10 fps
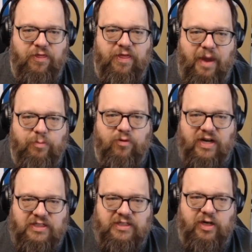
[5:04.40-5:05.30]
that
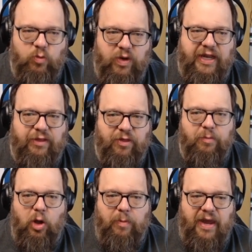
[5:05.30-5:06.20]
press and winning the
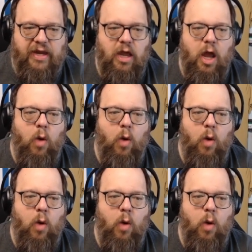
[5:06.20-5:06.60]
ball back